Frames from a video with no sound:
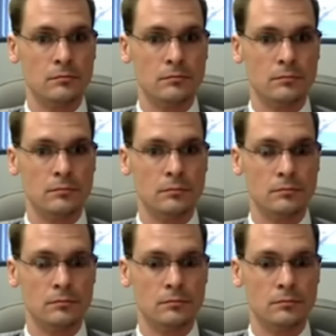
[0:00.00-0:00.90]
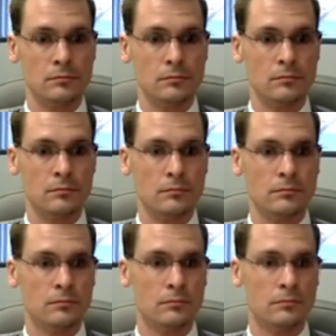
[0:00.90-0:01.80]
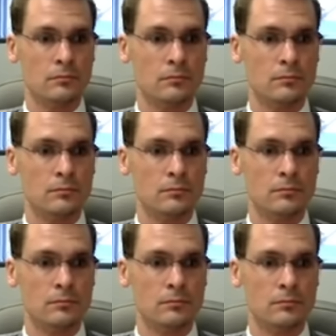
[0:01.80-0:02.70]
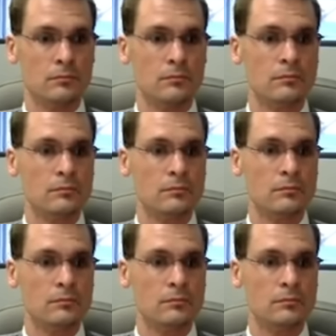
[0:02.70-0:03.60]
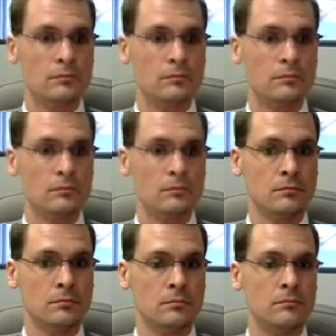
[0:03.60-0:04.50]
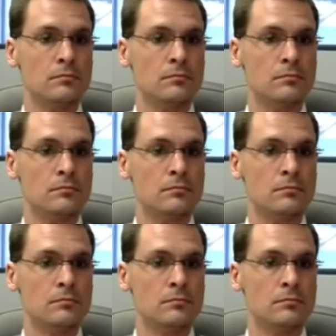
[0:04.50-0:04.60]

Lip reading: (silent)